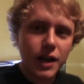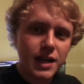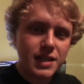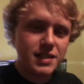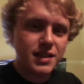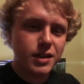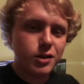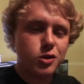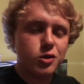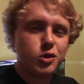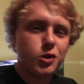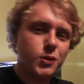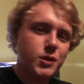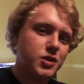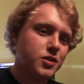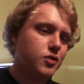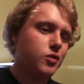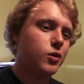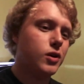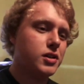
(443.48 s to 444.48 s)
guys, thank you so
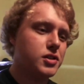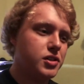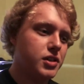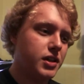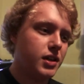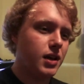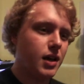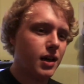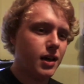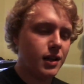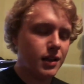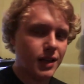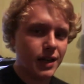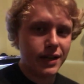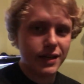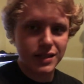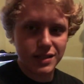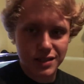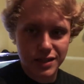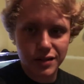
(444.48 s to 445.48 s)
much for watching.
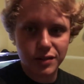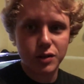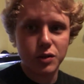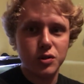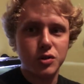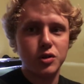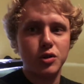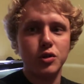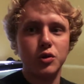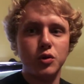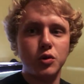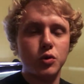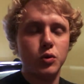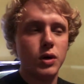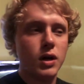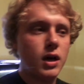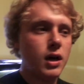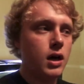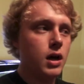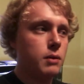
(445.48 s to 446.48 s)
Like I said, those two
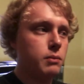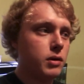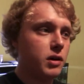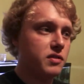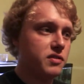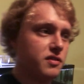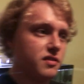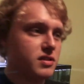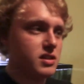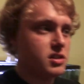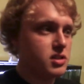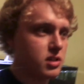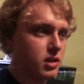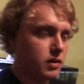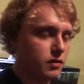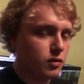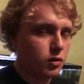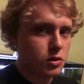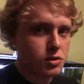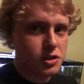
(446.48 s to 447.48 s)
pufferfish
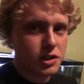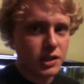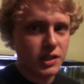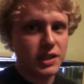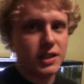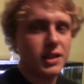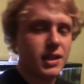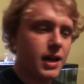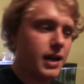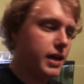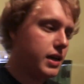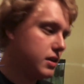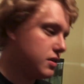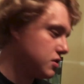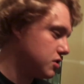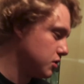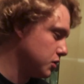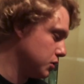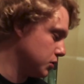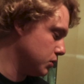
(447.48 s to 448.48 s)
unfortunately died,
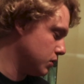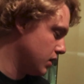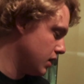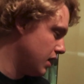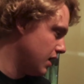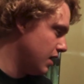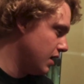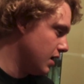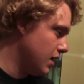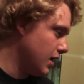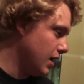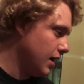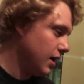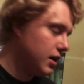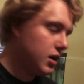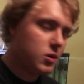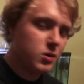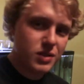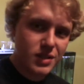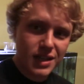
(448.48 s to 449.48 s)
so
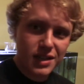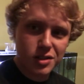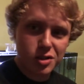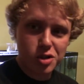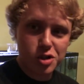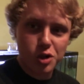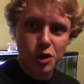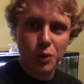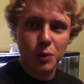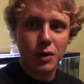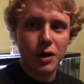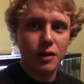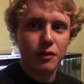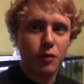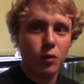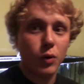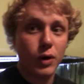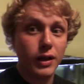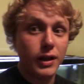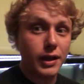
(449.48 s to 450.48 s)
it was nice to show them
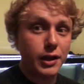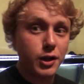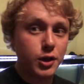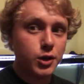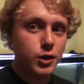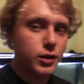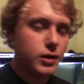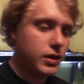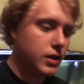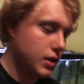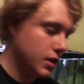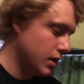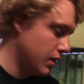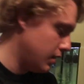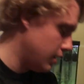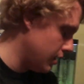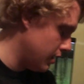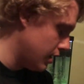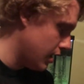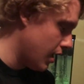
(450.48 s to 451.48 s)
off while I could.
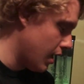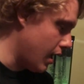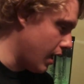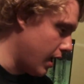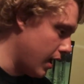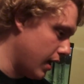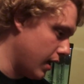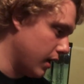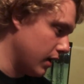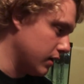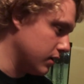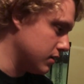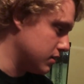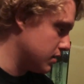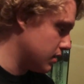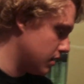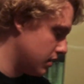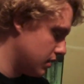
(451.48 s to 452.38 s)
And